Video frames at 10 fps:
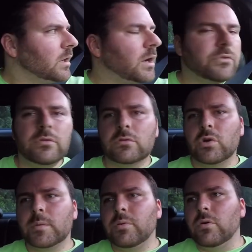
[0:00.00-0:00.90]
I'll do a
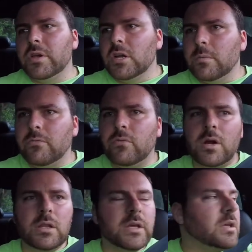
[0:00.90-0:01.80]
quick pull here before
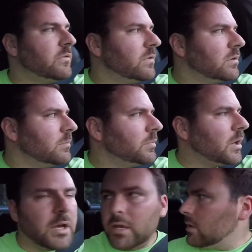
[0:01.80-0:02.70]
I leave,
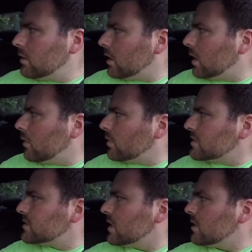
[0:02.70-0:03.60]
but I want
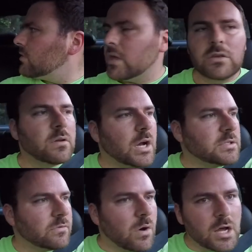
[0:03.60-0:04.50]
to say thank you
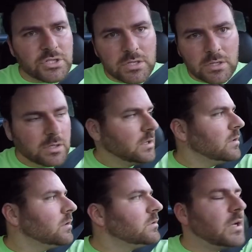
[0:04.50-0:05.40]
guys for watching.
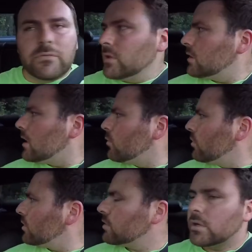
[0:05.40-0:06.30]
Definitely a lot
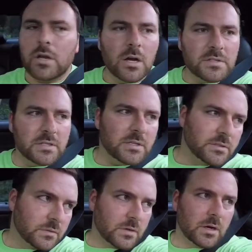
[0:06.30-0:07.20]
more content
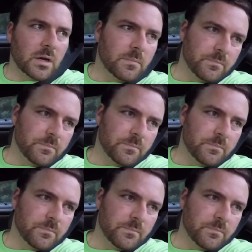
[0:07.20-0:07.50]
to come.